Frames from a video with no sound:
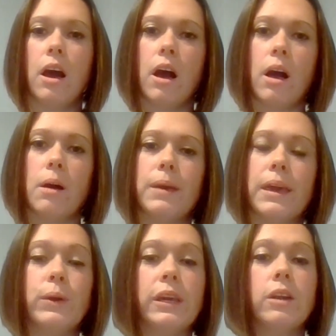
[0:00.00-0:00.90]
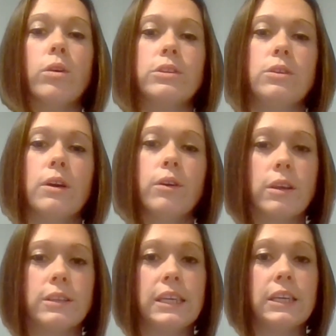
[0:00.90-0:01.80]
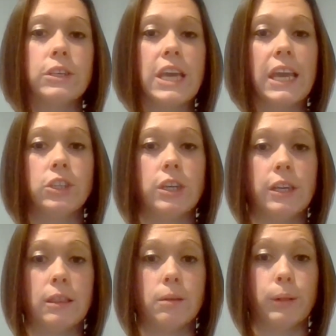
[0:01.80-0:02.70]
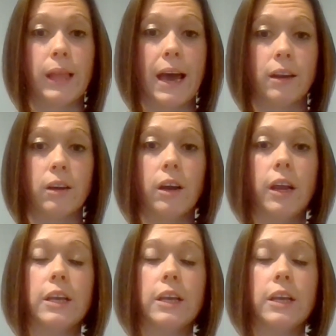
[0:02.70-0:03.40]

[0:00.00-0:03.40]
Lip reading: and we can also cause irritation in the bladder.